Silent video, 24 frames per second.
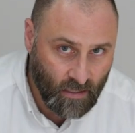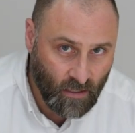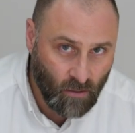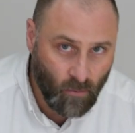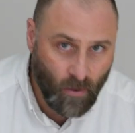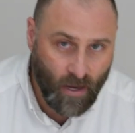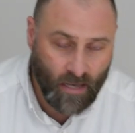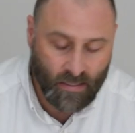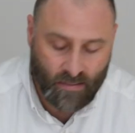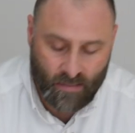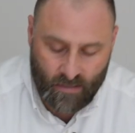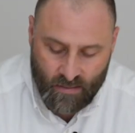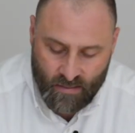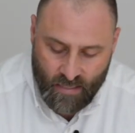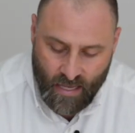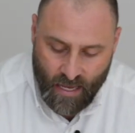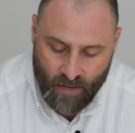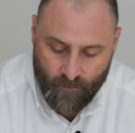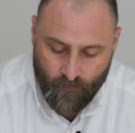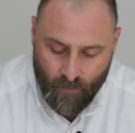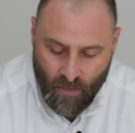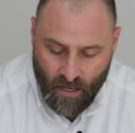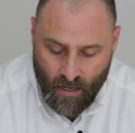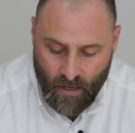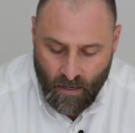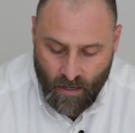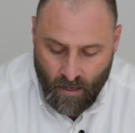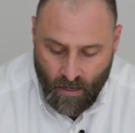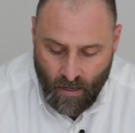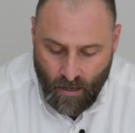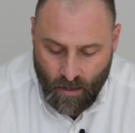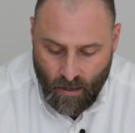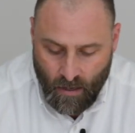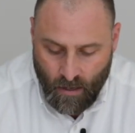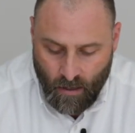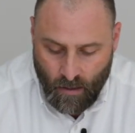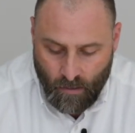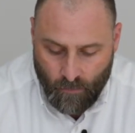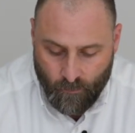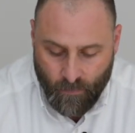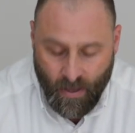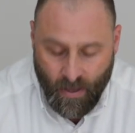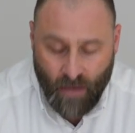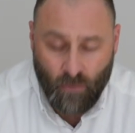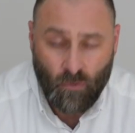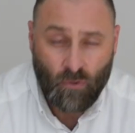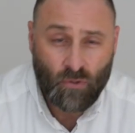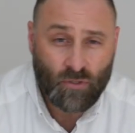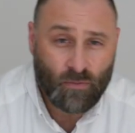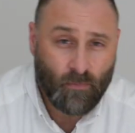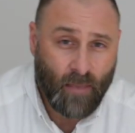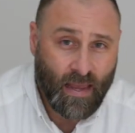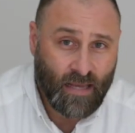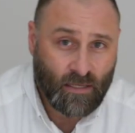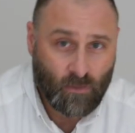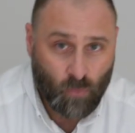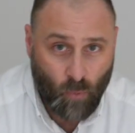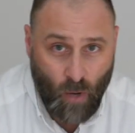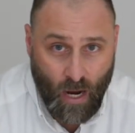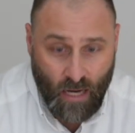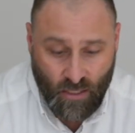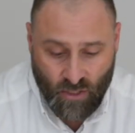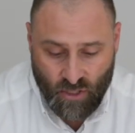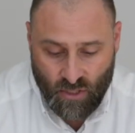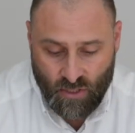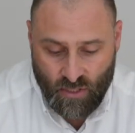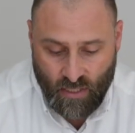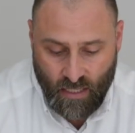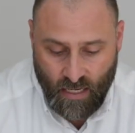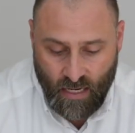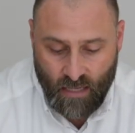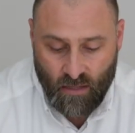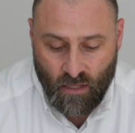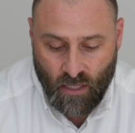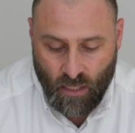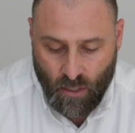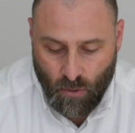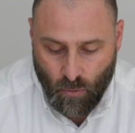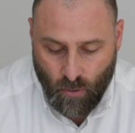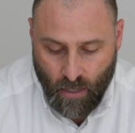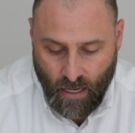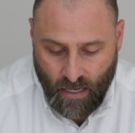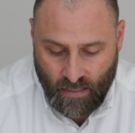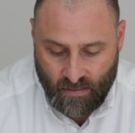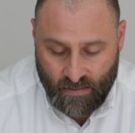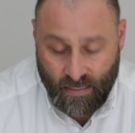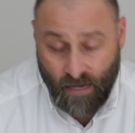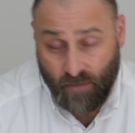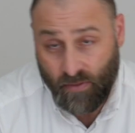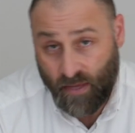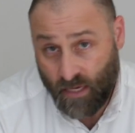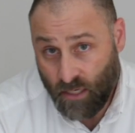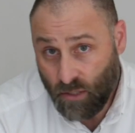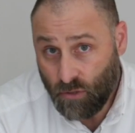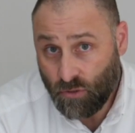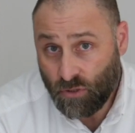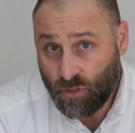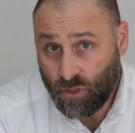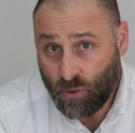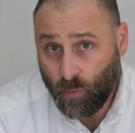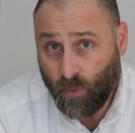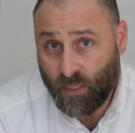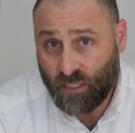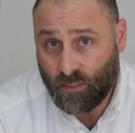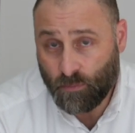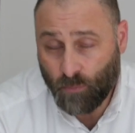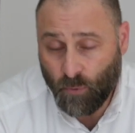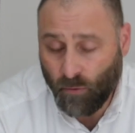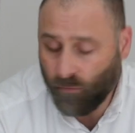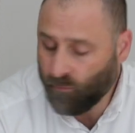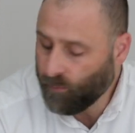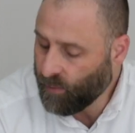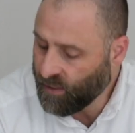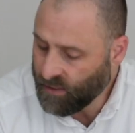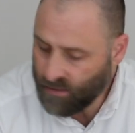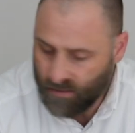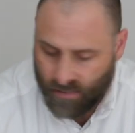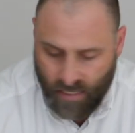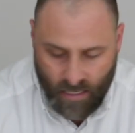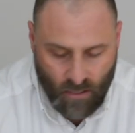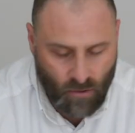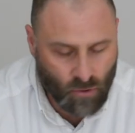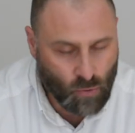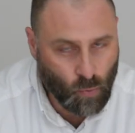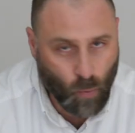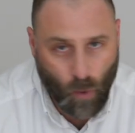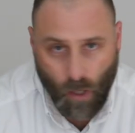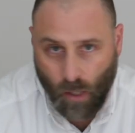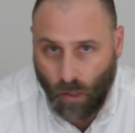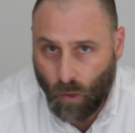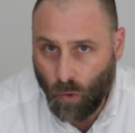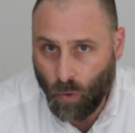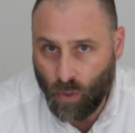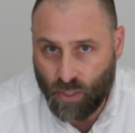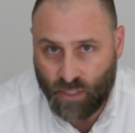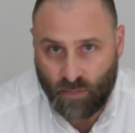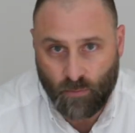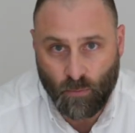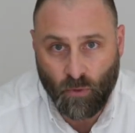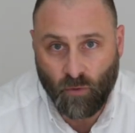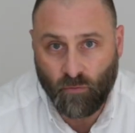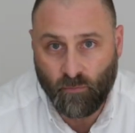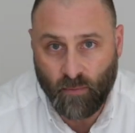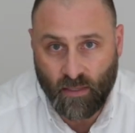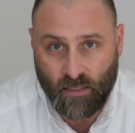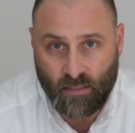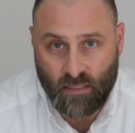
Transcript: US is that Benrus makes watches in the US. Now they use Swiss movements, they use workhorse movements,